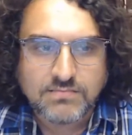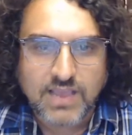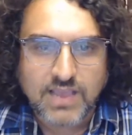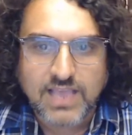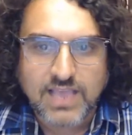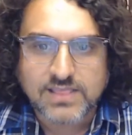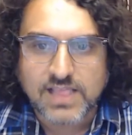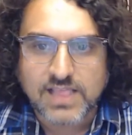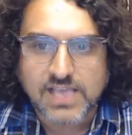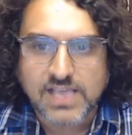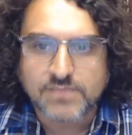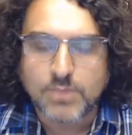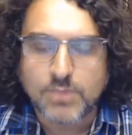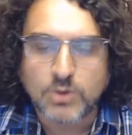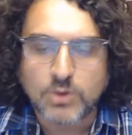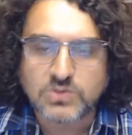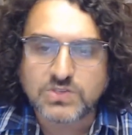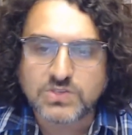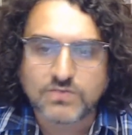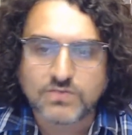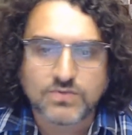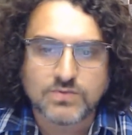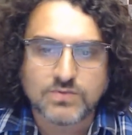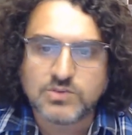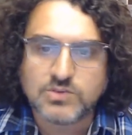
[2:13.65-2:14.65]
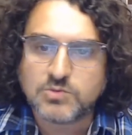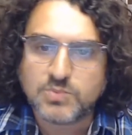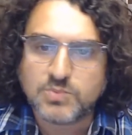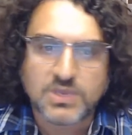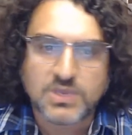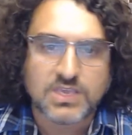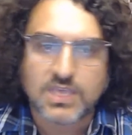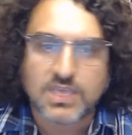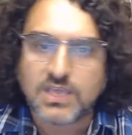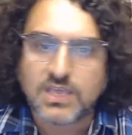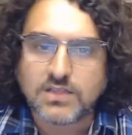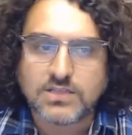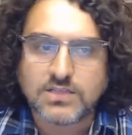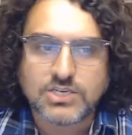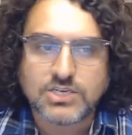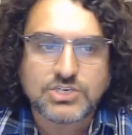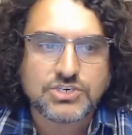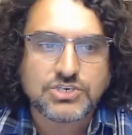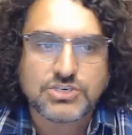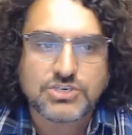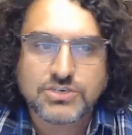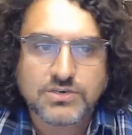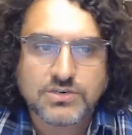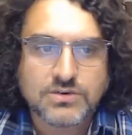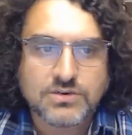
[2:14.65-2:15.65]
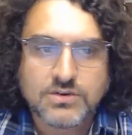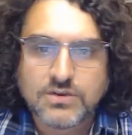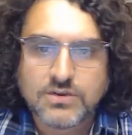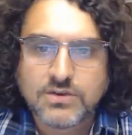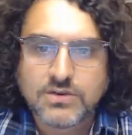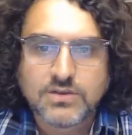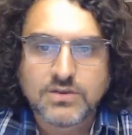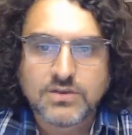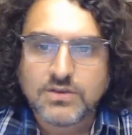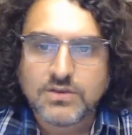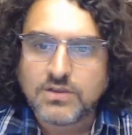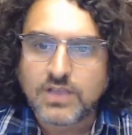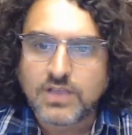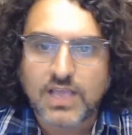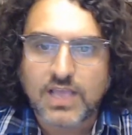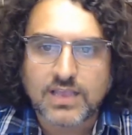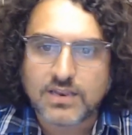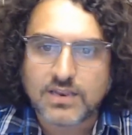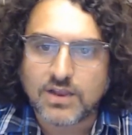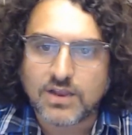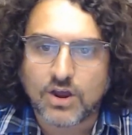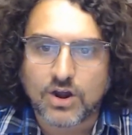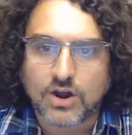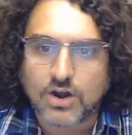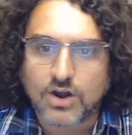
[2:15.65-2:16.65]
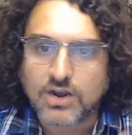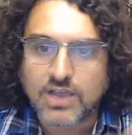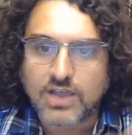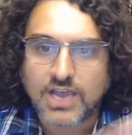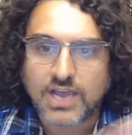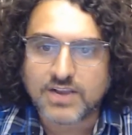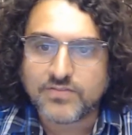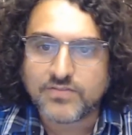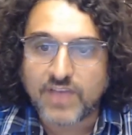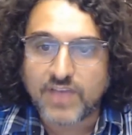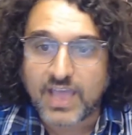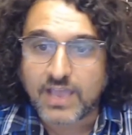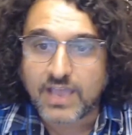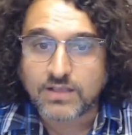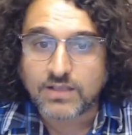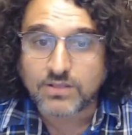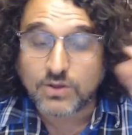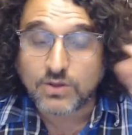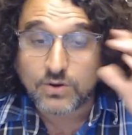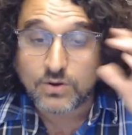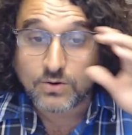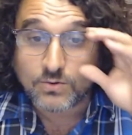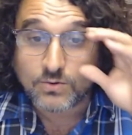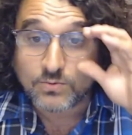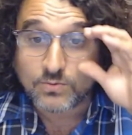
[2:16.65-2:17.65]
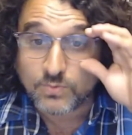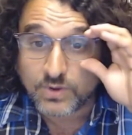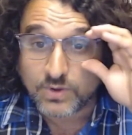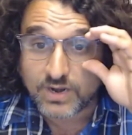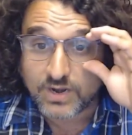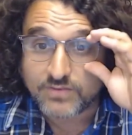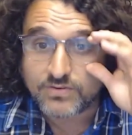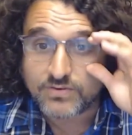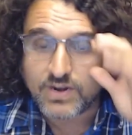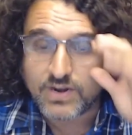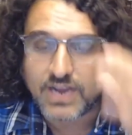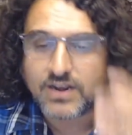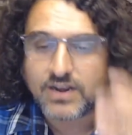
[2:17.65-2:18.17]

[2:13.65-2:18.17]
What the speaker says: And like most of them speak English and are kind of Anglo whatever.